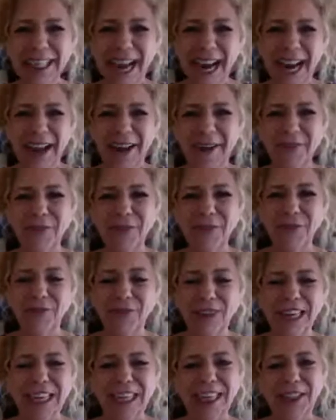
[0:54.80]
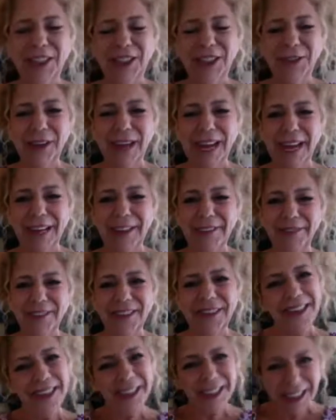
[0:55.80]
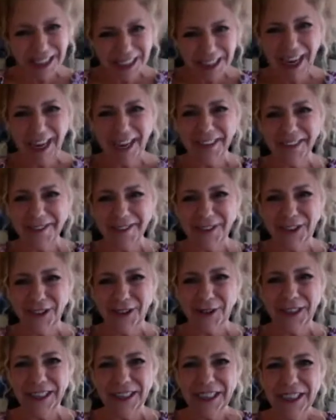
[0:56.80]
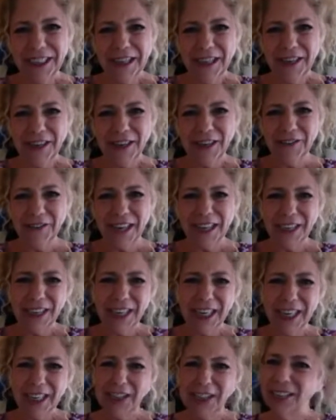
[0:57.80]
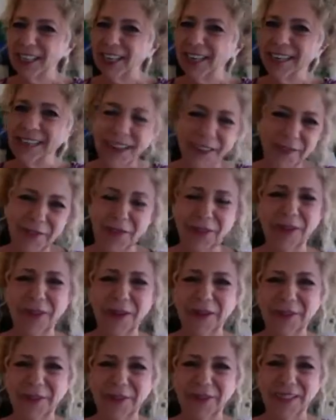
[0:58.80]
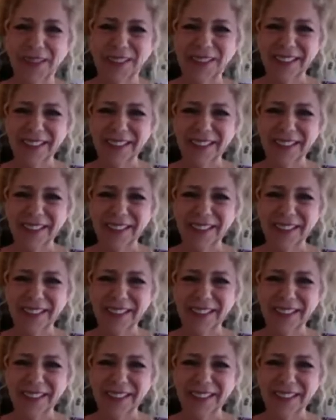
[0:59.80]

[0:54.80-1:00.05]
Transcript: how you really do have a style, Joy. Congratulations, I love your artwork.